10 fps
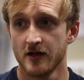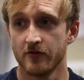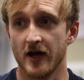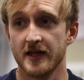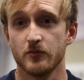
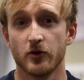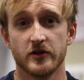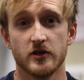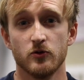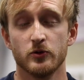for
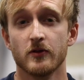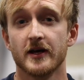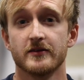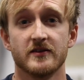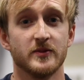anybody who would
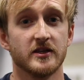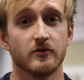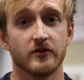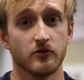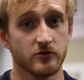like to speak to
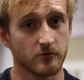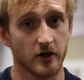a social